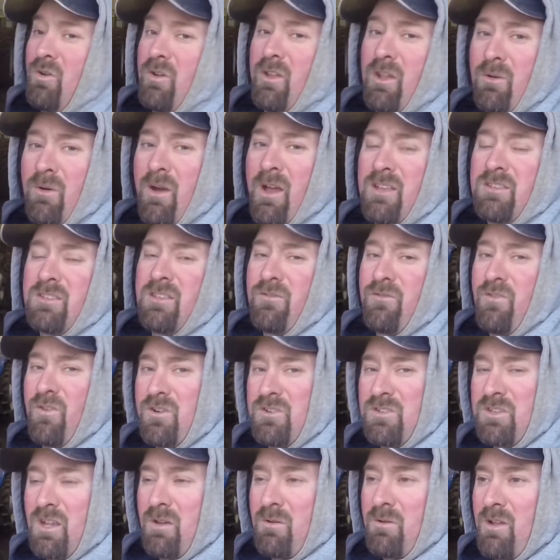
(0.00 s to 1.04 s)
anyways, the
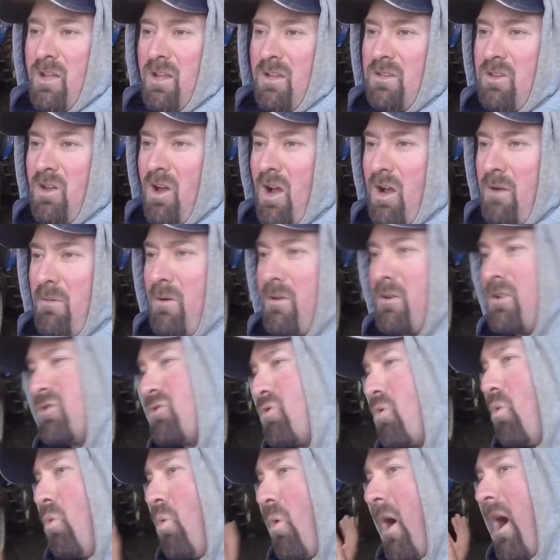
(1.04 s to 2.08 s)
first thing I would like to talk about is
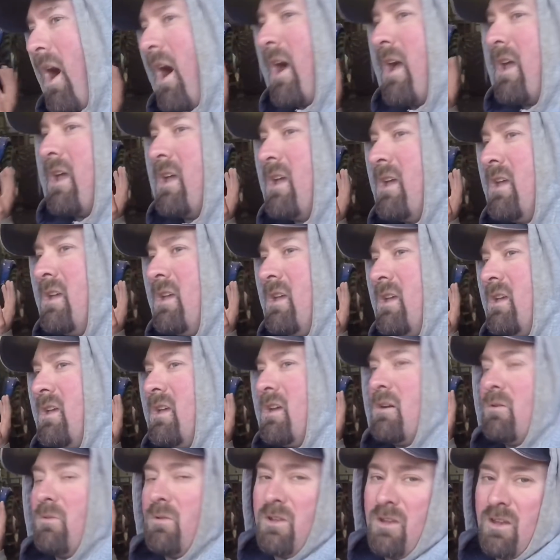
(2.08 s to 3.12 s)
why
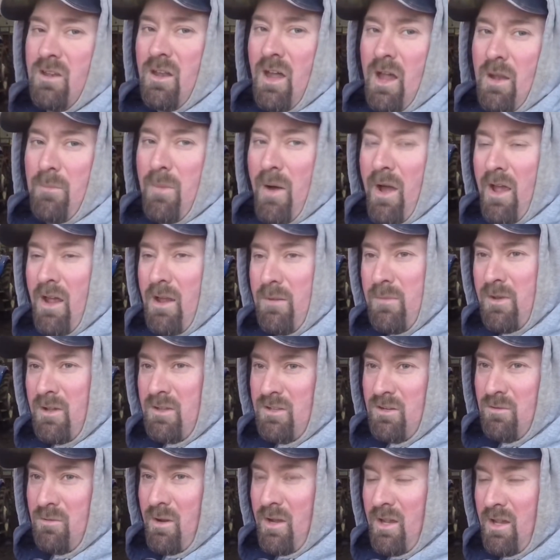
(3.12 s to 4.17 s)
we did not buy a
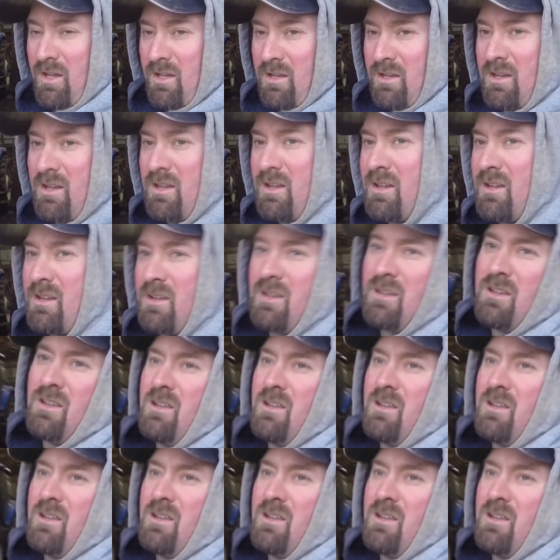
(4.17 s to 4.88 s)
mixer wagon.